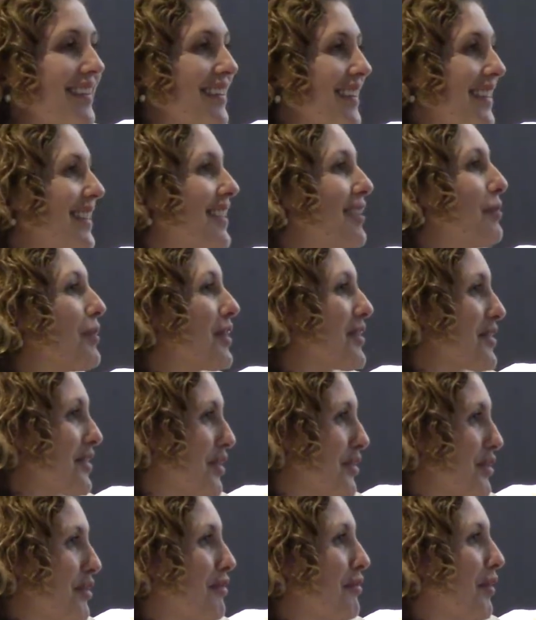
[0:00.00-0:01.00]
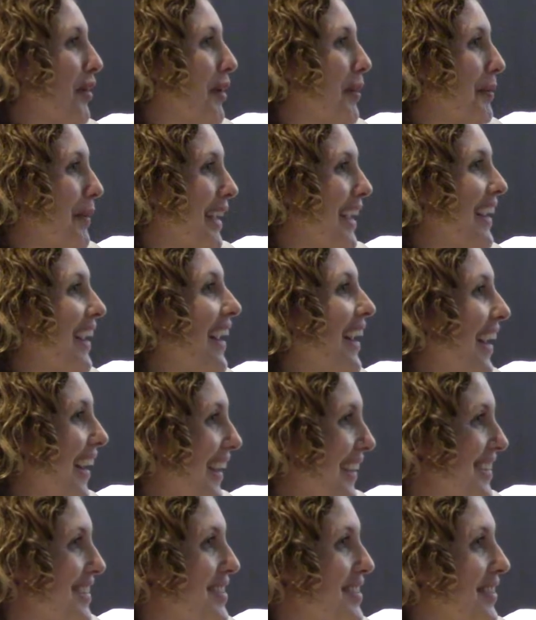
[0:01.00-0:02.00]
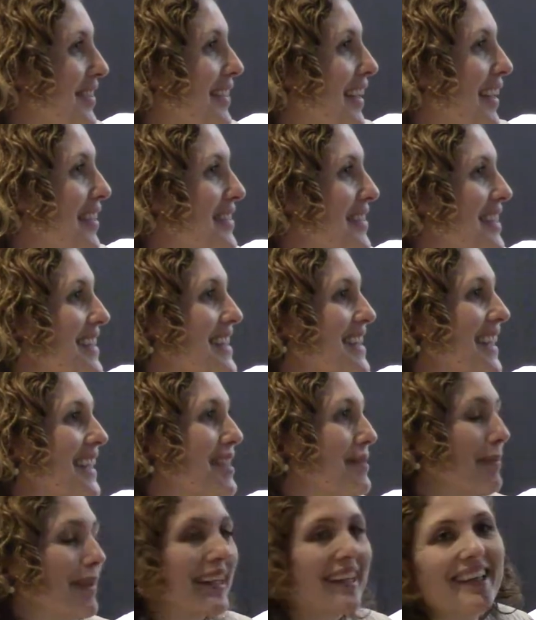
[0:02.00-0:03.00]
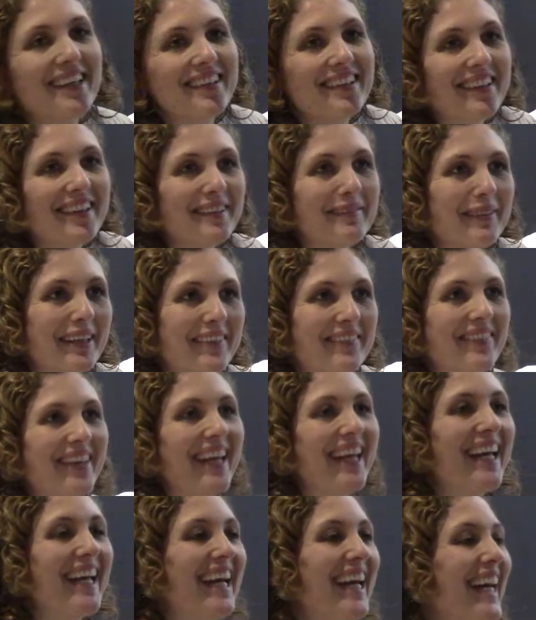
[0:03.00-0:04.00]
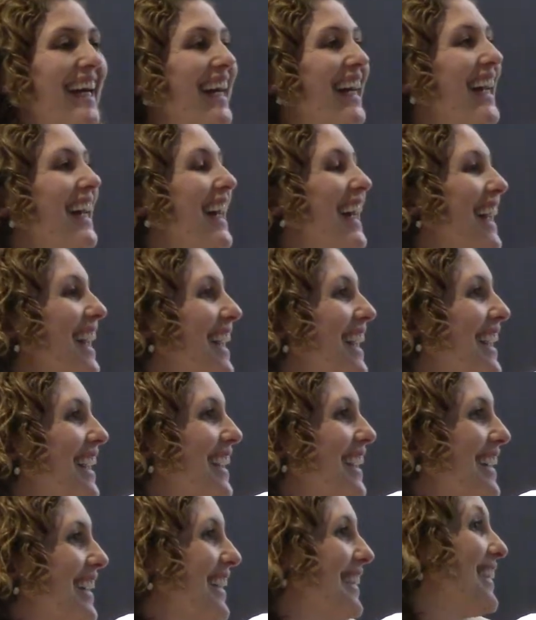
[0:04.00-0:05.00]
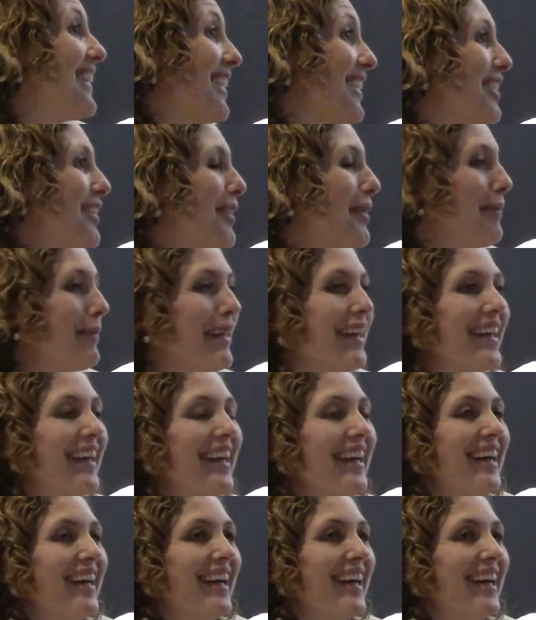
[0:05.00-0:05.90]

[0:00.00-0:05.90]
the World Social Forum in Caracas 2006, but he didn't meet me. He didn't know me